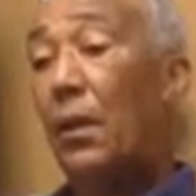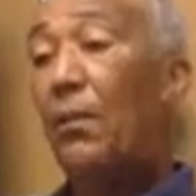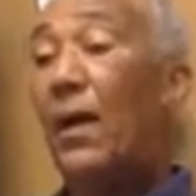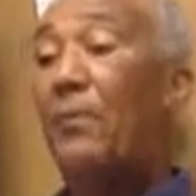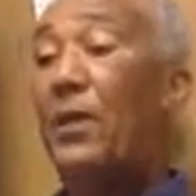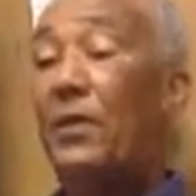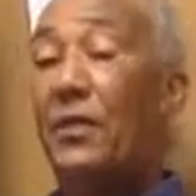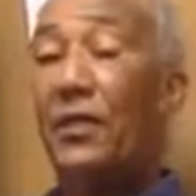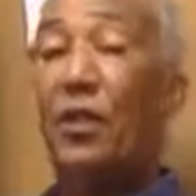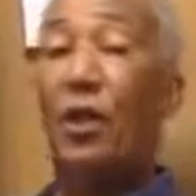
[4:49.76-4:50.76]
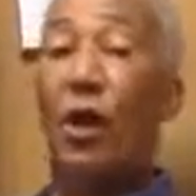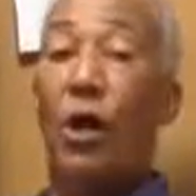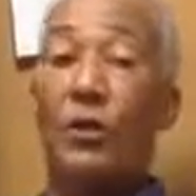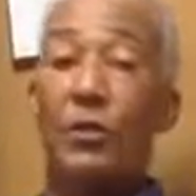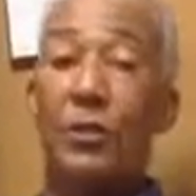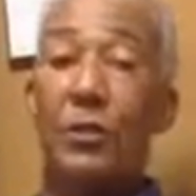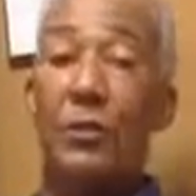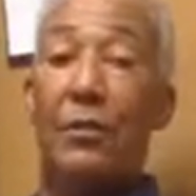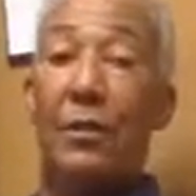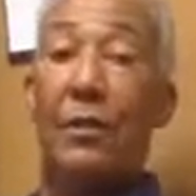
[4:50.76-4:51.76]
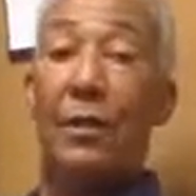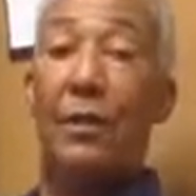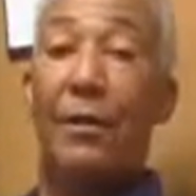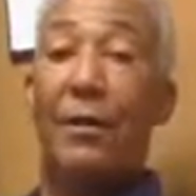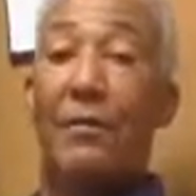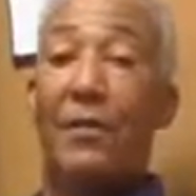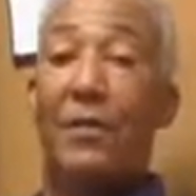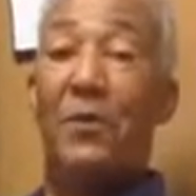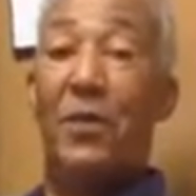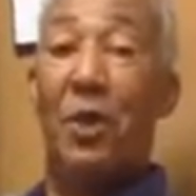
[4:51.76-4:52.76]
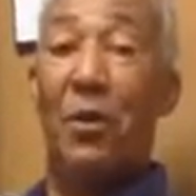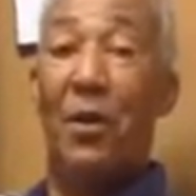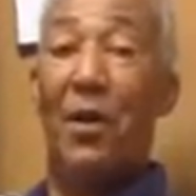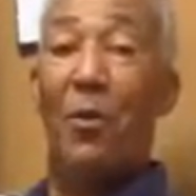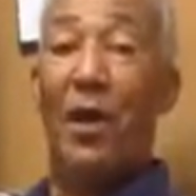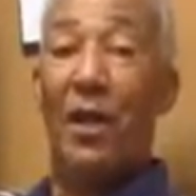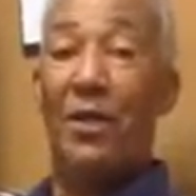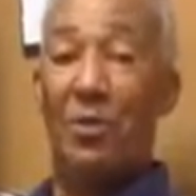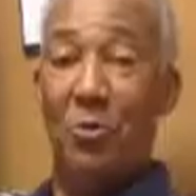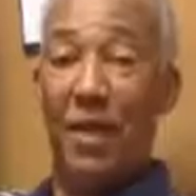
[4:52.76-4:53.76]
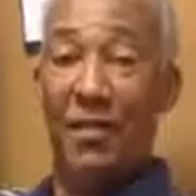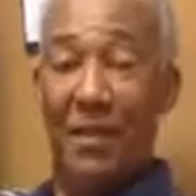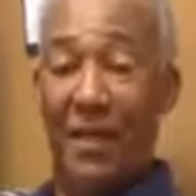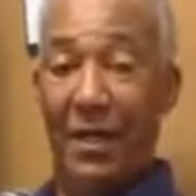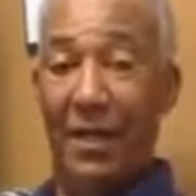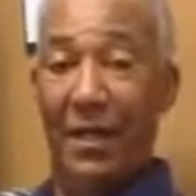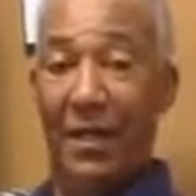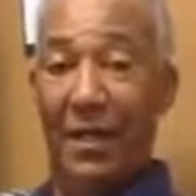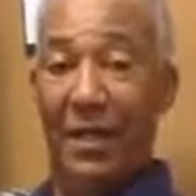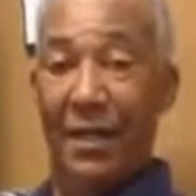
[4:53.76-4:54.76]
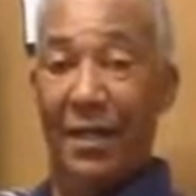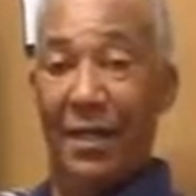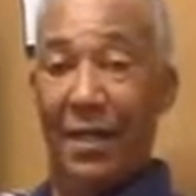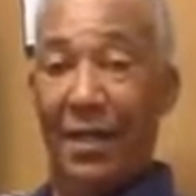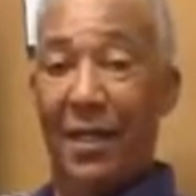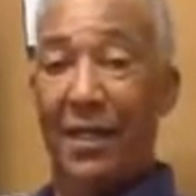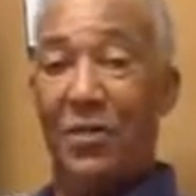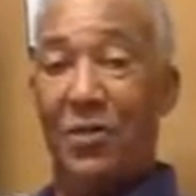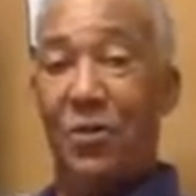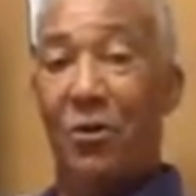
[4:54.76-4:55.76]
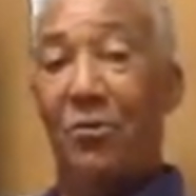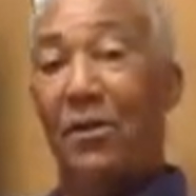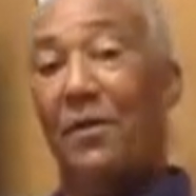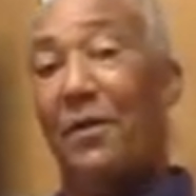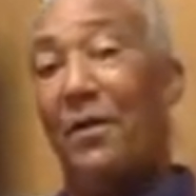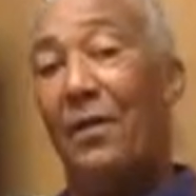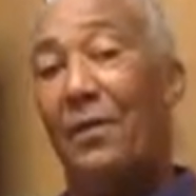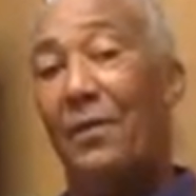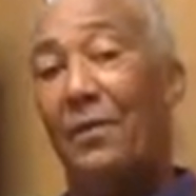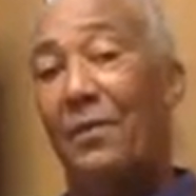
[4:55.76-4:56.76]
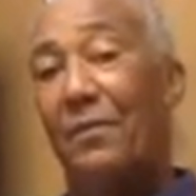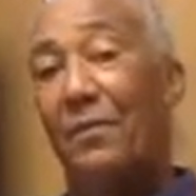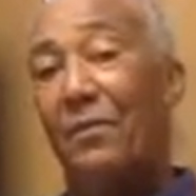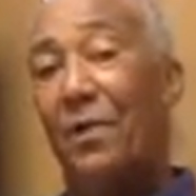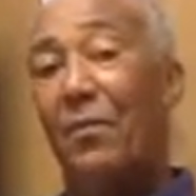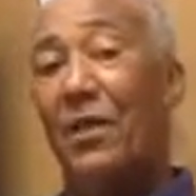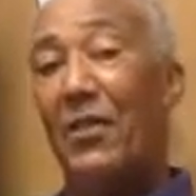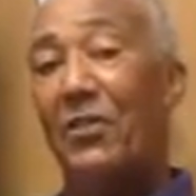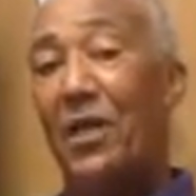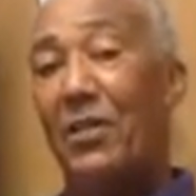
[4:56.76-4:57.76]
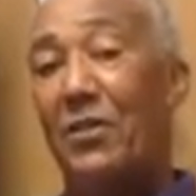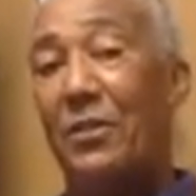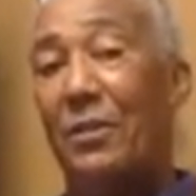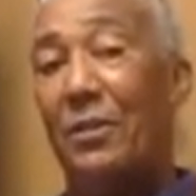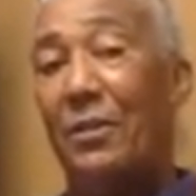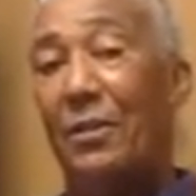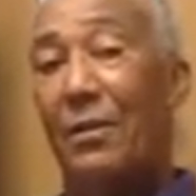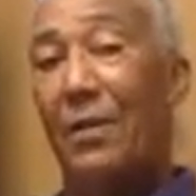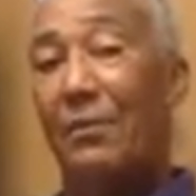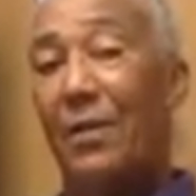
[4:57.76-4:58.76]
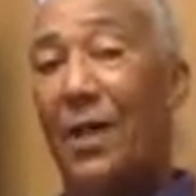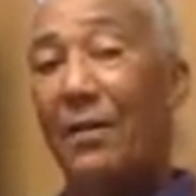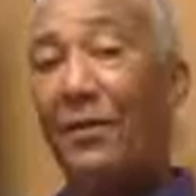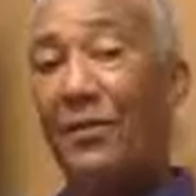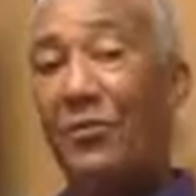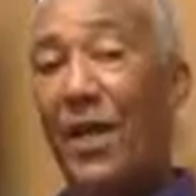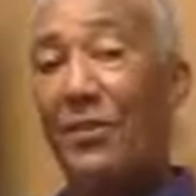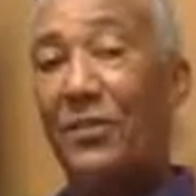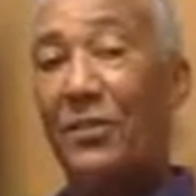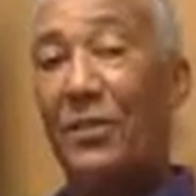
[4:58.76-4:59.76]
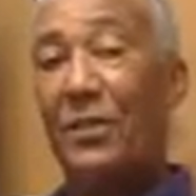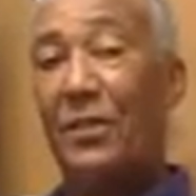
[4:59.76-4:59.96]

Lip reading: in my opinion, a good loss for them to go their way and do their thing and let us go on with public education without the distractions.